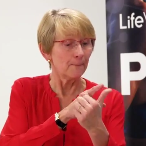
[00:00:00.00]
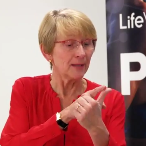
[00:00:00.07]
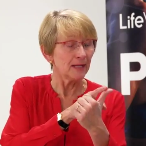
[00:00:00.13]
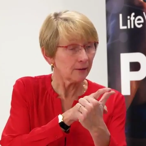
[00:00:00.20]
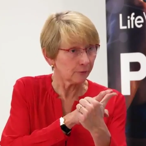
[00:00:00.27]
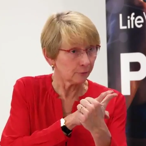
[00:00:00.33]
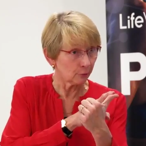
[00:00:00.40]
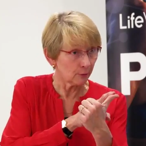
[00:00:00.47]

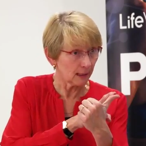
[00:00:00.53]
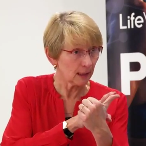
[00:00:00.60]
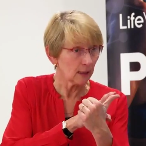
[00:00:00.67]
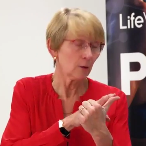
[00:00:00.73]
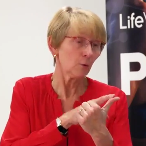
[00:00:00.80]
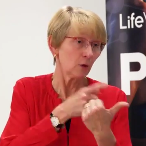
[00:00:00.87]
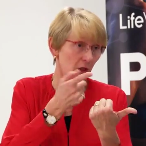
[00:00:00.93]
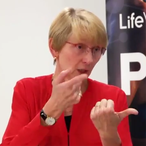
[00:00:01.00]

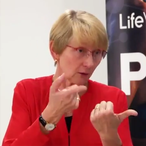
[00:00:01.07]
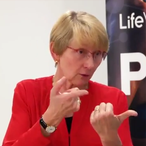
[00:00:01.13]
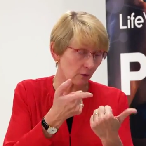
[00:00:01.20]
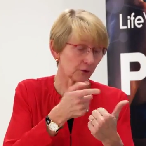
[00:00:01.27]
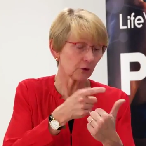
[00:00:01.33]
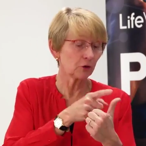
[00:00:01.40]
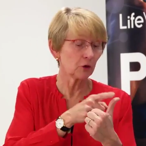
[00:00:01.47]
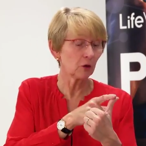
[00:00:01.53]
B3, which is
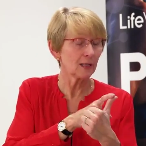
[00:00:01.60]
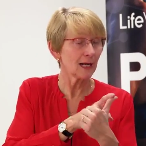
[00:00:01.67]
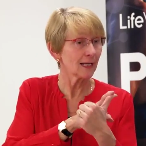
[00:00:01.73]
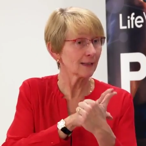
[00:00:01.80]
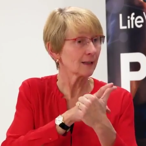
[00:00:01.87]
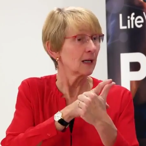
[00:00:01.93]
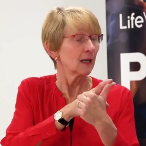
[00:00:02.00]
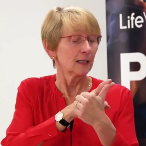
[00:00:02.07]
also known
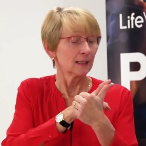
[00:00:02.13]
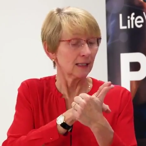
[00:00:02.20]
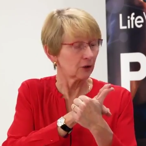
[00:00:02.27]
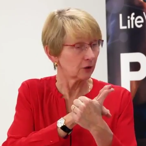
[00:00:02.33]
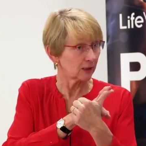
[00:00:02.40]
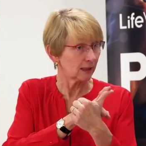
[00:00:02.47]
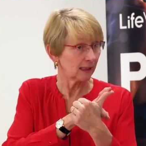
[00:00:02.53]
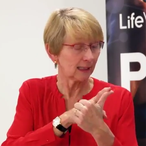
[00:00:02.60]
as
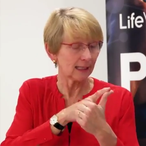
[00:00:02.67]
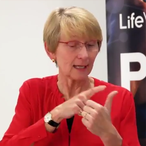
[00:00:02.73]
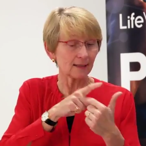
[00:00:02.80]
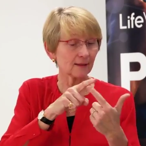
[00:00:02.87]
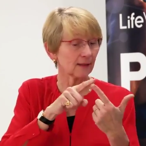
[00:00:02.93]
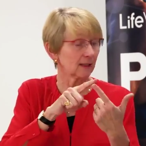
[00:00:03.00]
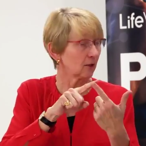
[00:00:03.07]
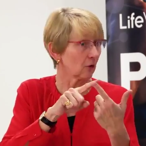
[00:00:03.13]
nicotinic
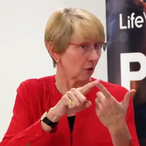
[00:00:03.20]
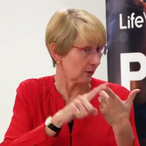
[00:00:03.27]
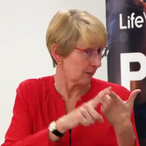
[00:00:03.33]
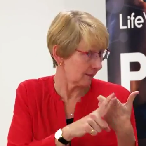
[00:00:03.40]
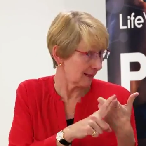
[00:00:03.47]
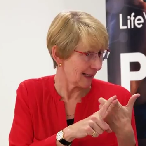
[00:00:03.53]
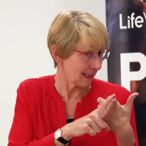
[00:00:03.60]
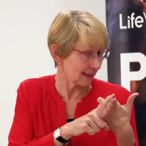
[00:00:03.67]
acid or
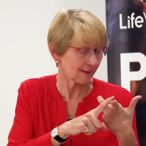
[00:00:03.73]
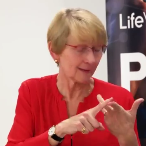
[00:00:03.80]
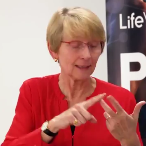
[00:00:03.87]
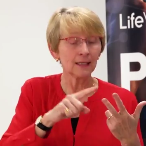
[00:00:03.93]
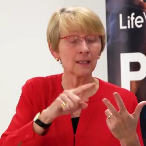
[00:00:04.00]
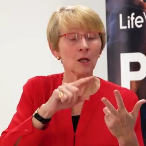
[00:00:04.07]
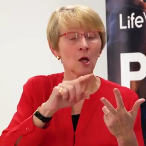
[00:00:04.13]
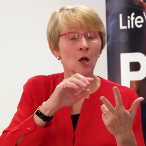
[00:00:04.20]

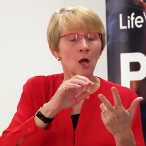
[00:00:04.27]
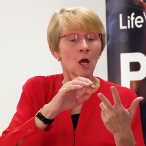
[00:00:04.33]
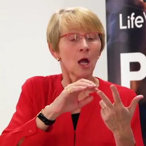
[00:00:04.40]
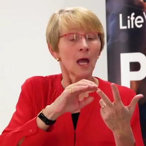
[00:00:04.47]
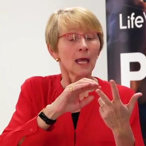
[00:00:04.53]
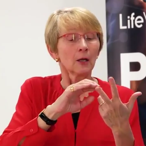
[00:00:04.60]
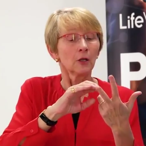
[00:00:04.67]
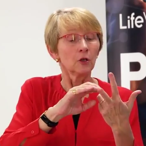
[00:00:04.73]
niacin.
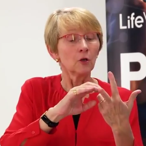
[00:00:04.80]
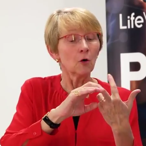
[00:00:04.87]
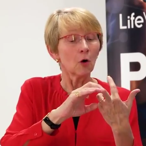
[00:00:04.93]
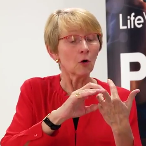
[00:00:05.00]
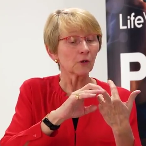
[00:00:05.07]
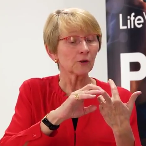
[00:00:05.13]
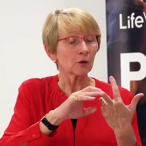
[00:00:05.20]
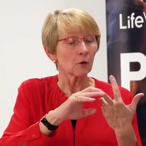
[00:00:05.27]

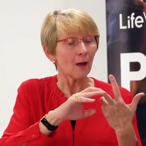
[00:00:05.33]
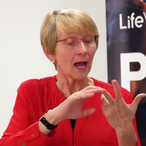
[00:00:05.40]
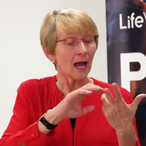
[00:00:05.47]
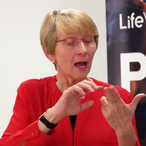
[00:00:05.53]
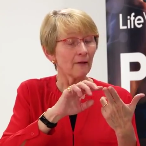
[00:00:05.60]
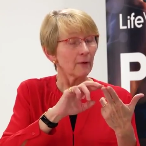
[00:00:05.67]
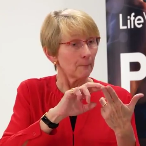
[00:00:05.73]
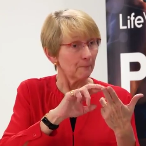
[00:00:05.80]
You also
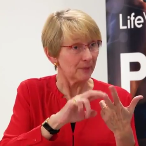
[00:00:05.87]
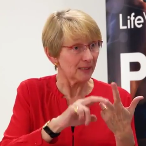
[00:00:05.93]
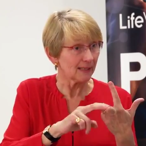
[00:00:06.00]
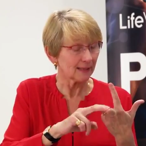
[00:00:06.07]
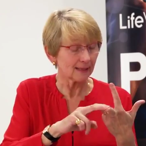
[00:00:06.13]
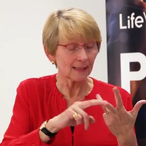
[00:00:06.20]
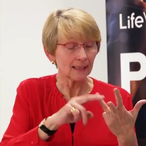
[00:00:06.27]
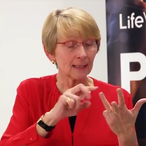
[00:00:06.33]
have
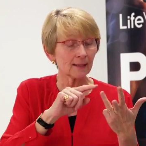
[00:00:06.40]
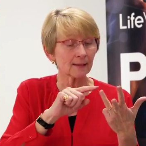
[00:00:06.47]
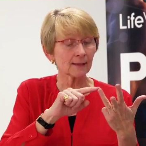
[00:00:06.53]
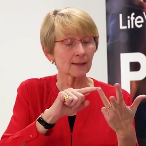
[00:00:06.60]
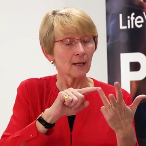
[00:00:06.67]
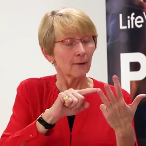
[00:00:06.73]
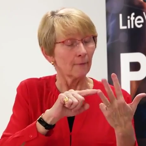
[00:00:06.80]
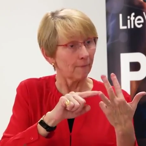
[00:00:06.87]

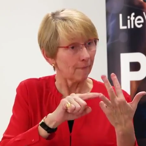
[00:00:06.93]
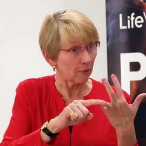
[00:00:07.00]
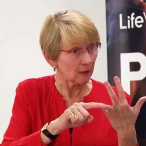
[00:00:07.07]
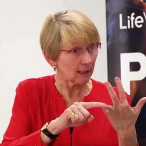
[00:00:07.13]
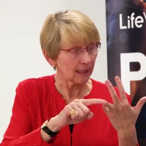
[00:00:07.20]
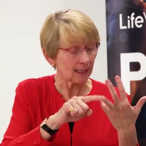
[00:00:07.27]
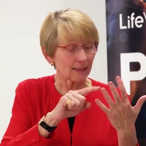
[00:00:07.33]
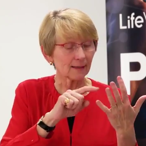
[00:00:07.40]
B6,
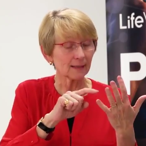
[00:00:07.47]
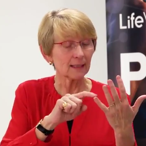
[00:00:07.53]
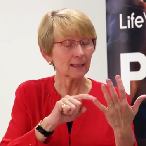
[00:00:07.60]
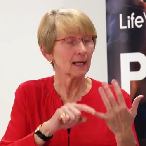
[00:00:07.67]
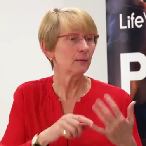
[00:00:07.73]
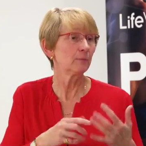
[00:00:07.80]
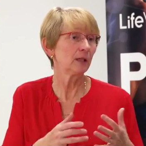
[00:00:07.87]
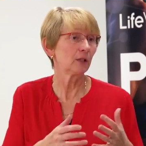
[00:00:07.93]
folic
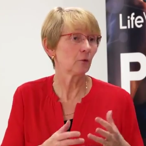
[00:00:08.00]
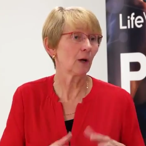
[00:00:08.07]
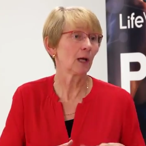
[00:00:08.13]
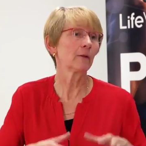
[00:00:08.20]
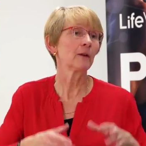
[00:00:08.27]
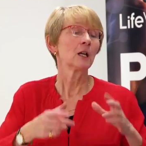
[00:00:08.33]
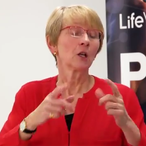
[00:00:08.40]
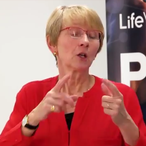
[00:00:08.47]
acid, and B12.